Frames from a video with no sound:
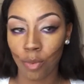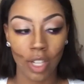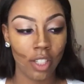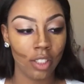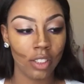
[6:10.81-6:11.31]

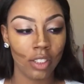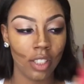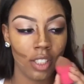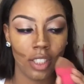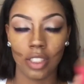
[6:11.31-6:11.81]
Well,
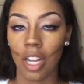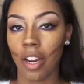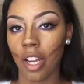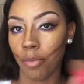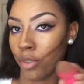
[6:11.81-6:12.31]
it's
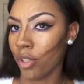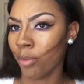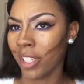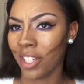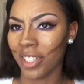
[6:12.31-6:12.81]
not a beauty
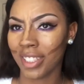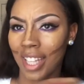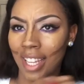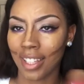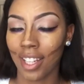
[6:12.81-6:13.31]
blender, it's
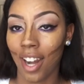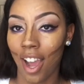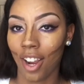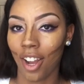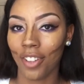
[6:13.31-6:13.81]
like the
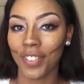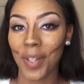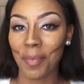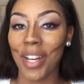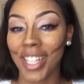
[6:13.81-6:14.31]
knockoff
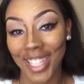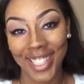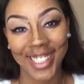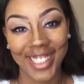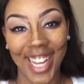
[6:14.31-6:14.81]

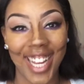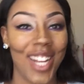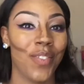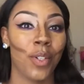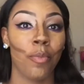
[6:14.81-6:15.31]
because I
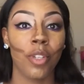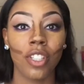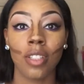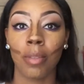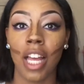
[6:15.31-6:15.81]
got it from the beauty
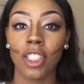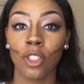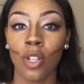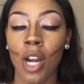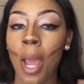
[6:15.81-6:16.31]
supply
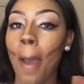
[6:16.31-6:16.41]
store,